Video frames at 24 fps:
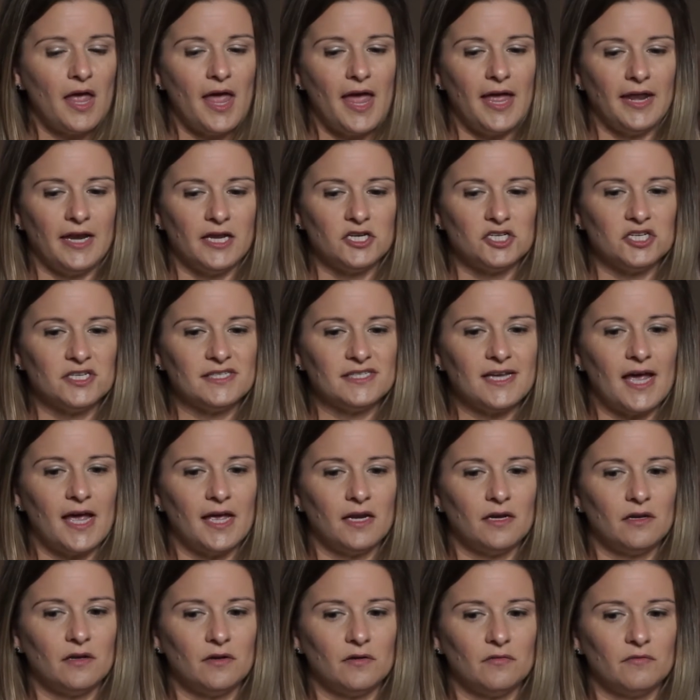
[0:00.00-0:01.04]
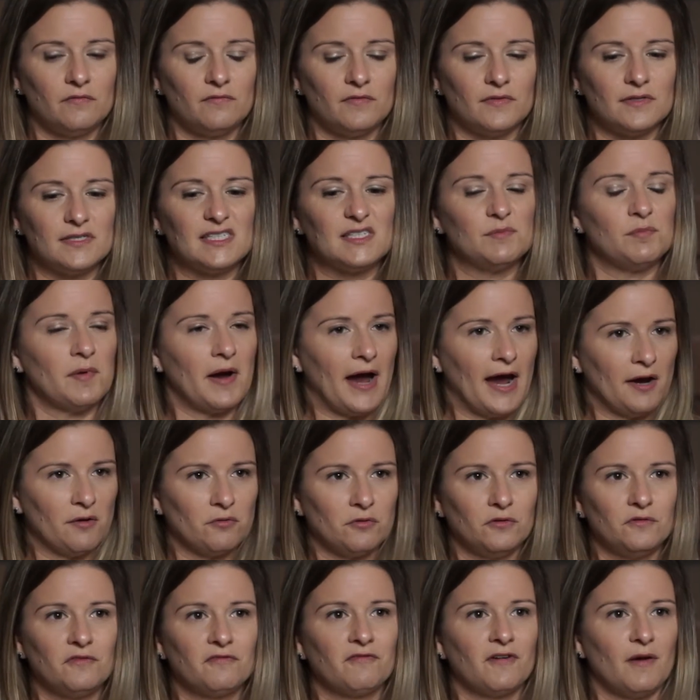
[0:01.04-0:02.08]
And it just kind of
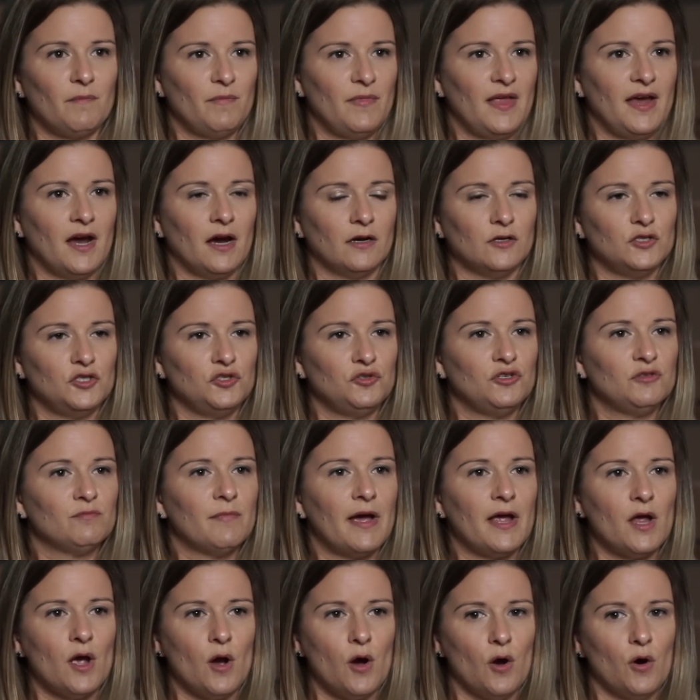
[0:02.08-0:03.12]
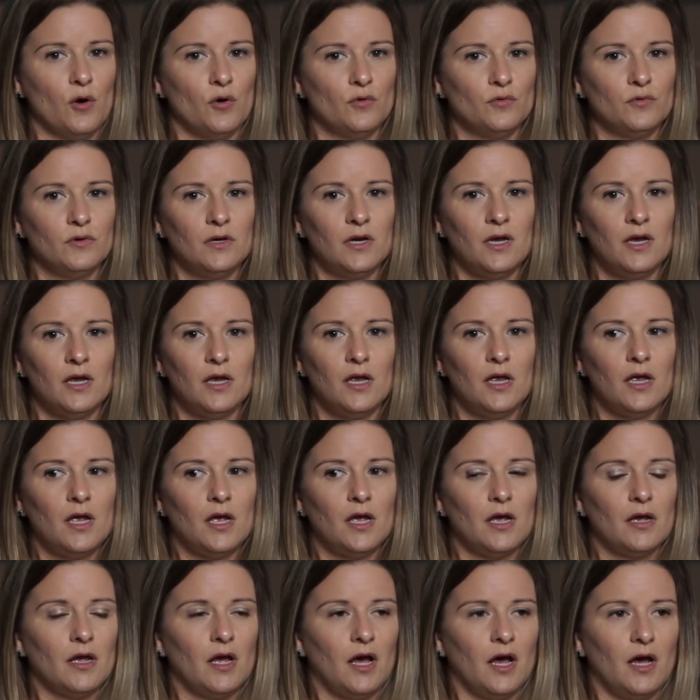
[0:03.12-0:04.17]
spiraled from there, doing my
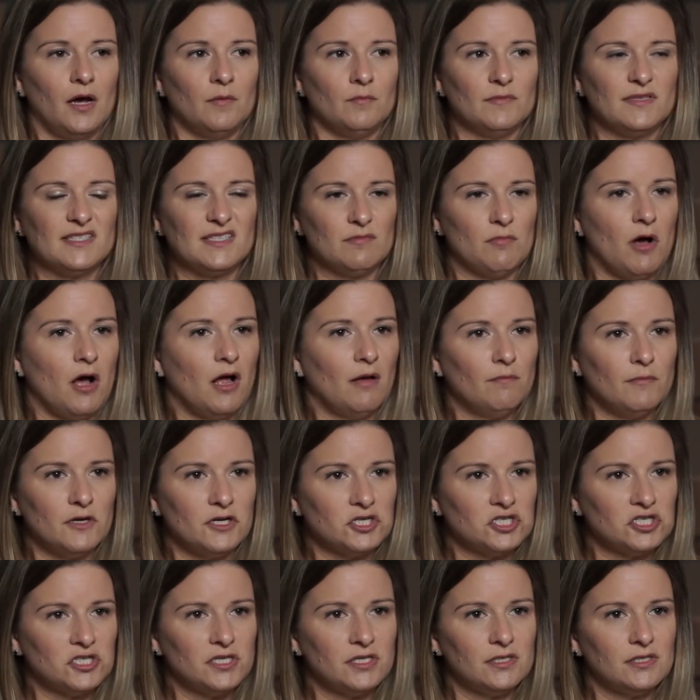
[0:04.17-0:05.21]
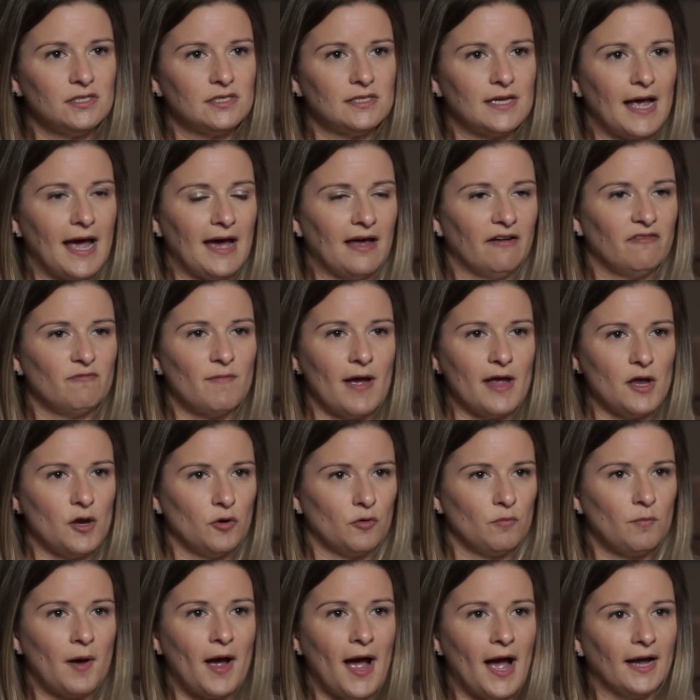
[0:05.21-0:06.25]
own small missions out of my
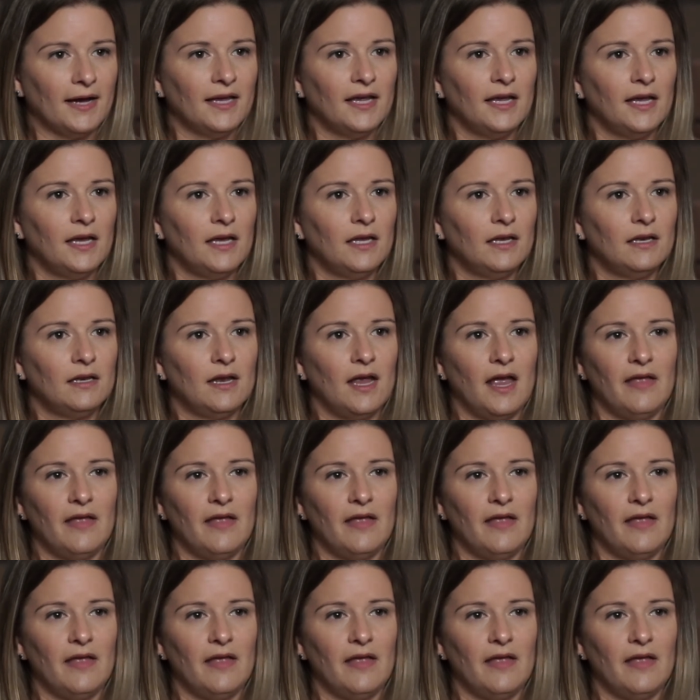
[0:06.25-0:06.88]
own pocket,